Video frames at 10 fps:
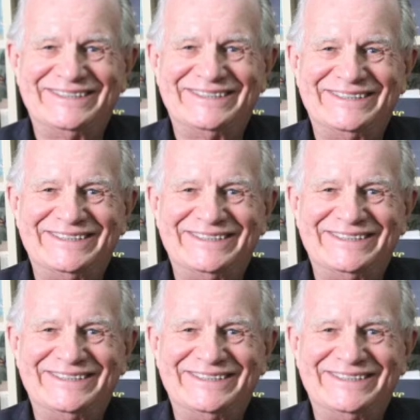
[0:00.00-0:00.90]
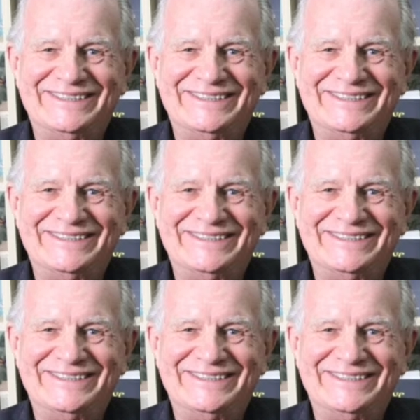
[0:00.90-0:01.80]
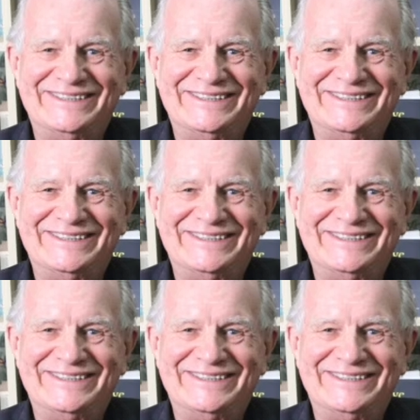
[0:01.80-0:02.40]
Nobody speaks.